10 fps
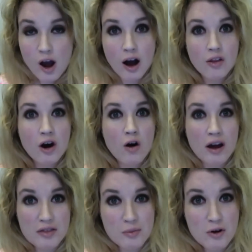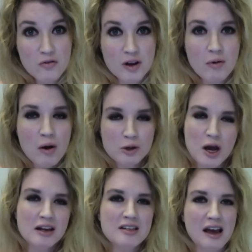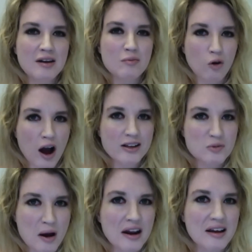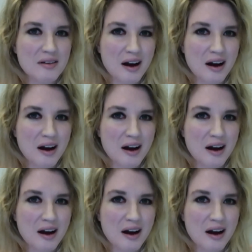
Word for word: Although in the movie, Channing Tatum rides many,